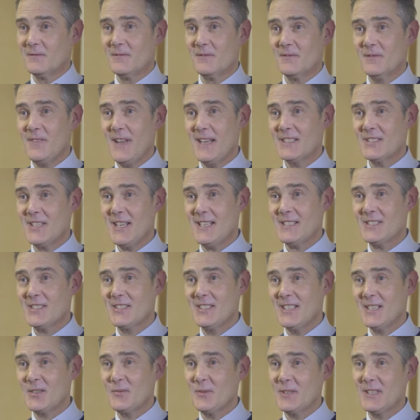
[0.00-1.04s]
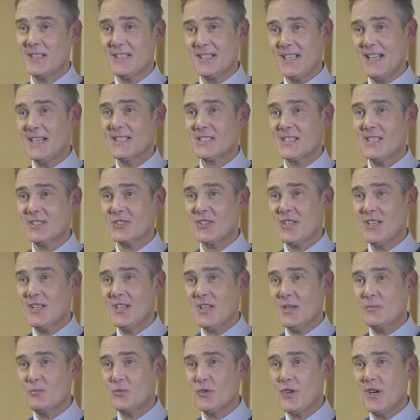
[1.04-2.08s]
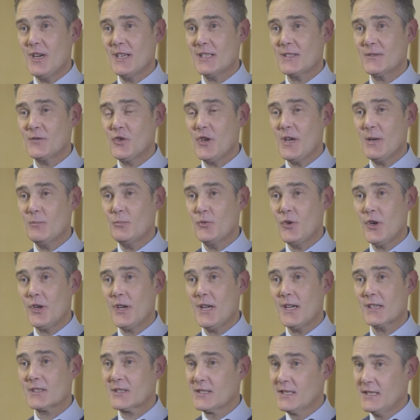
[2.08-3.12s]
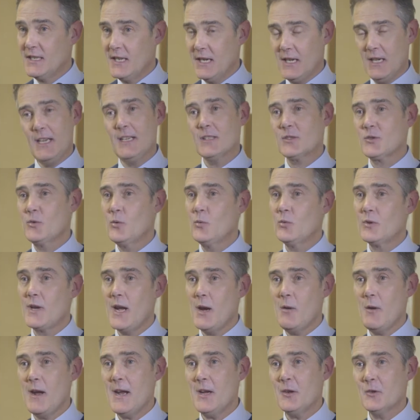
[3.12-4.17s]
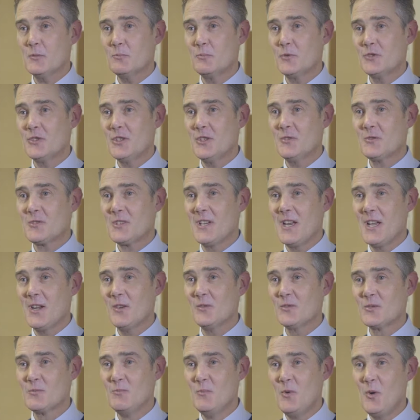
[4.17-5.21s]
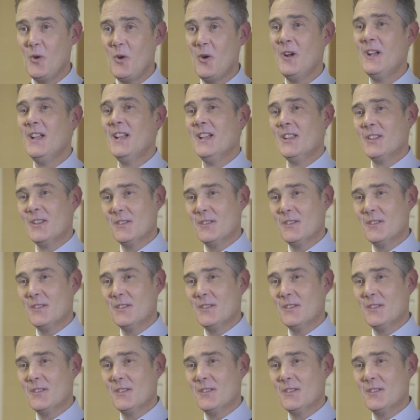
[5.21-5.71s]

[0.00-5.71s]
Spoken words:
fantastic, we can get such a high price for our products, let's all go out and produce loads more.